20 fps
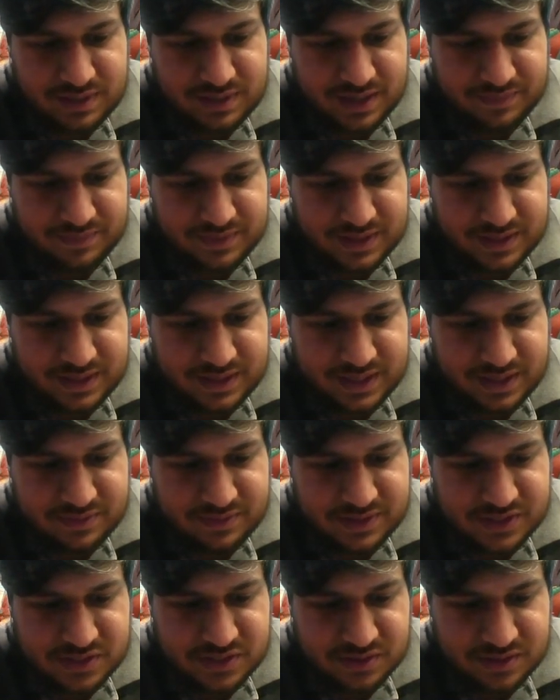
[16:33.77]
having an
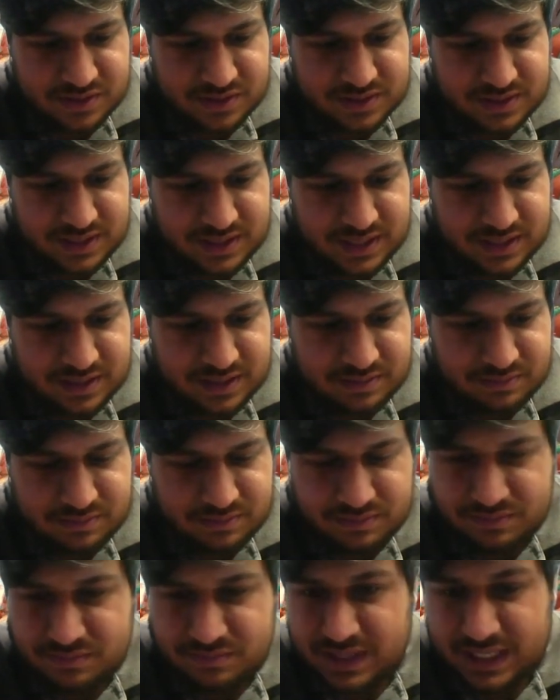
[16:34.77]
increased chance in
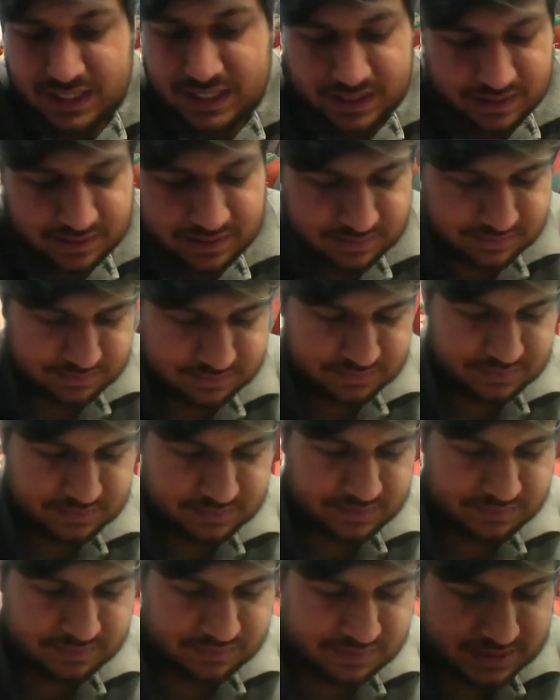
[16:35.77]
healing
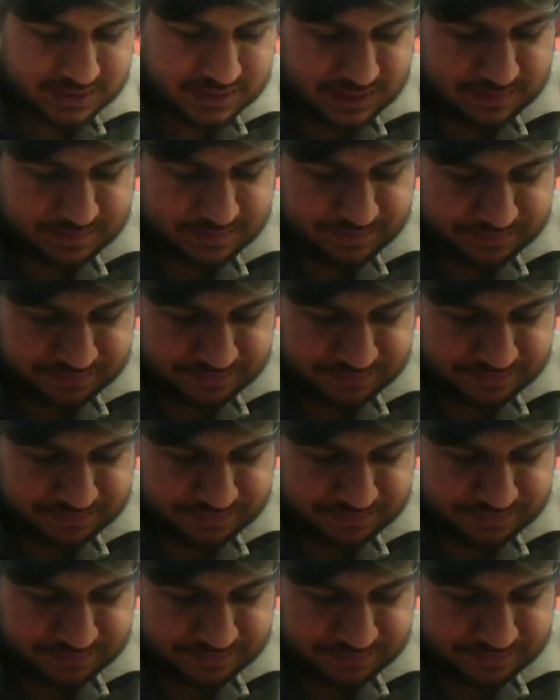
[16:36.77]
for a team.